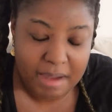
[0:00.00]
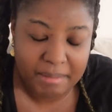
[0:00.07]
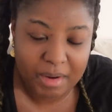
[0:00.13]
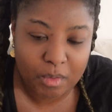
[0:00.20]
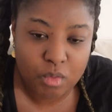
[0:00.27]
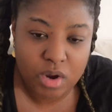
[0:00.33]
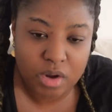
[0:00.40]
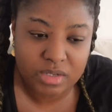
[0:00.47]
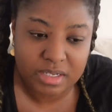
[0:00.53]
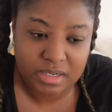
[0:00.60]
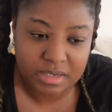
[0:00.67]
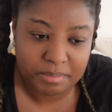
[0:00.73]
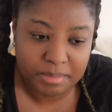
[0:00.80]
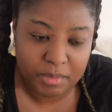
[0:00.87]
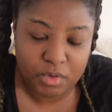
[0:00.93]
But like, what else could
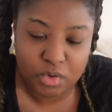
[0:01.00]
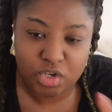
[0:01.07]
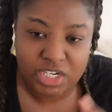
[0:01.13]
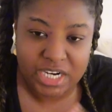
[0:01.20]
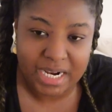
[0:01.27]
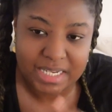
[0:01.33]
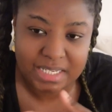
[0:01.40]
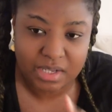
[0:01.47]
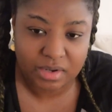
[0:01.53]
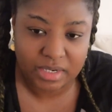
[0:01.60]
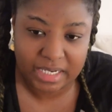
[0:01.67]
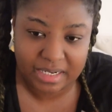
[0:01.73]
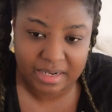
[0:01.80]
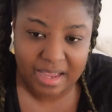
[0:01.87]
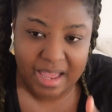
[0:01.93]
it be? We know Jack is
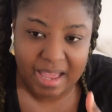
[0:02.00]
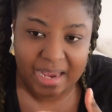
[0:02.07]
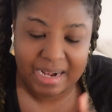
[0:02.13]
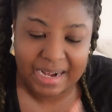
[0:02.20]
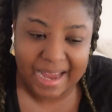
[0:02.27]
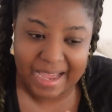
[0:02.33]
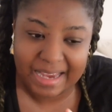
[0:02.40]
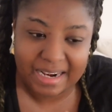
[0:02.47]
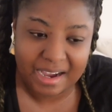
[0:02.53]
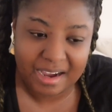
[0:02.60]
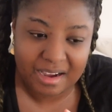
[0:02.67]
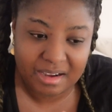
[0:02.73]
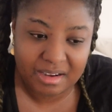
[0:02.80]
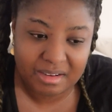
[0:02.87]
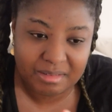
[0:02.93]
cunning.
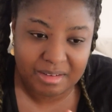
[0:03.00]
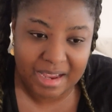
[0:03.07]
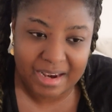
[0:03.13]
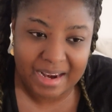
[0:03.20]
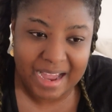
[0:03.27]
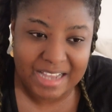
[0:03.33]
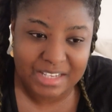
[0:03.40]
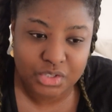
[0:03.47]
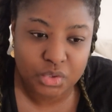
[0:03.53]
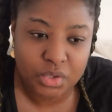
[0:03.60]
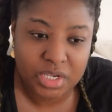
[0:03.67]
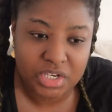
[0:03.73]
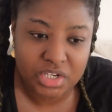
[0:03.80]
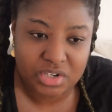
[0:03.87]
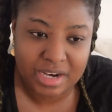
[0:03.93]
Lala has no
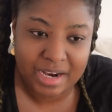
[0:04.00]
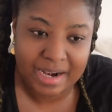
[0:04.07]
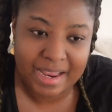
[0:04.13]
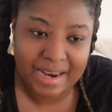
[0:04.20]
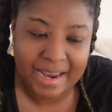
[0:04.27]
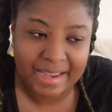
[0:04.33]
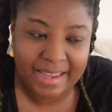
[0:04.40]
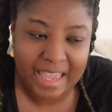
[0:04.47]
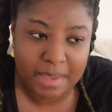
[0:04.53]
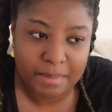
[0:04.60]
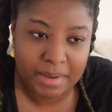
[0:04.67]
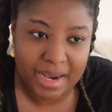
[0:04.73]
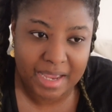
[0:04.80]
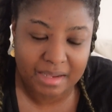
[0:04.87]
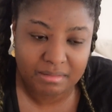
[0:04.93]
Lala came
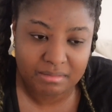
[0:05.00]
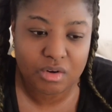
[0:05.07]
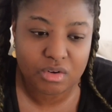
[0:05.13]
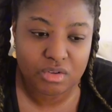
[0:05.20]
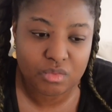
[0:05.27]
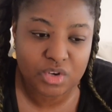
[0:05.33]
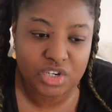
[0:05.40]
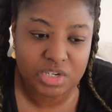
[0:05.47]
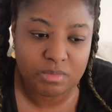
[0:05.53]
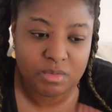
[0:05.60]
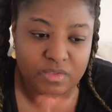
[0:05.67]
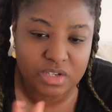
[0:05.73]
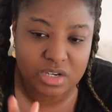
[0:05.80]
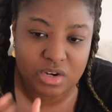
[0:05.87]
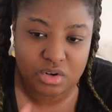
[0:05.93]
in like when she
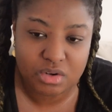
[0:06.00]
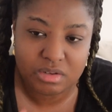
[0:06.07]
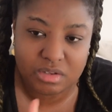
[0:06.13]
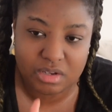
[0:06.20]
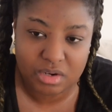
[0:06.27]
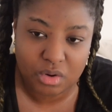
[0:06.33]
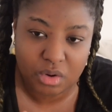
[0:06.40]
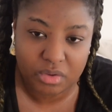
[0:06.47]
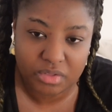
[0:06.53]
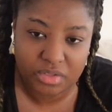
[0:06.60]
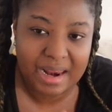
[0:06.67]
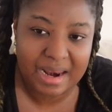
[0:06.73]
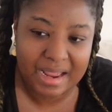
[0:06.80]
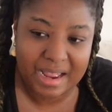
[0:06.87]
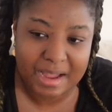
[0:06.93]
moved to the north.
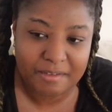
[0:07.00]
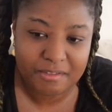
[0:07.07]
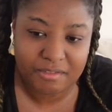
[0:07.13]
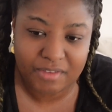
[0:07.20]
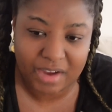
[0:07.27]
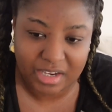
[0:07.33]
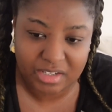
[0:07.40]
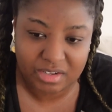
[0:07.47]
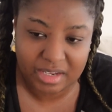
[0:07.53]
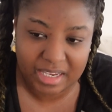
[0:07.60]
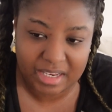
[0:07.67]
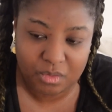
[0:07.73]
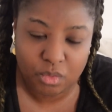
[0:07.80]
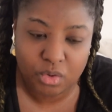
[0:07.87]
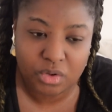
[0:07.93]
Lala can't factor
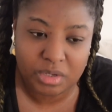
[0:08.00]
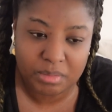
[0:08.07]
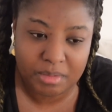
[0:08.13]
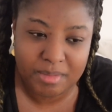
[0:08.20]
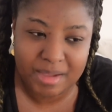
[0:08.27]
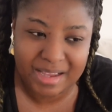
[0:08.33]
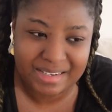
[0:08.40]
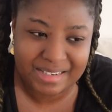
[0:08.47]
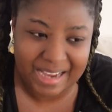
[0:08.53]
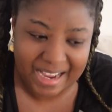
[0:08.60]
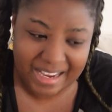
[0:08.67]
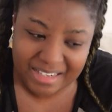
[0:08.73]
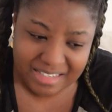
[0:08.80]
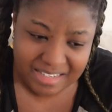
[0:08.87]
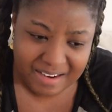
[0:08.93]
in. What could it be? Maybe a
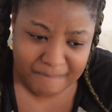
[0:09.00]
dad.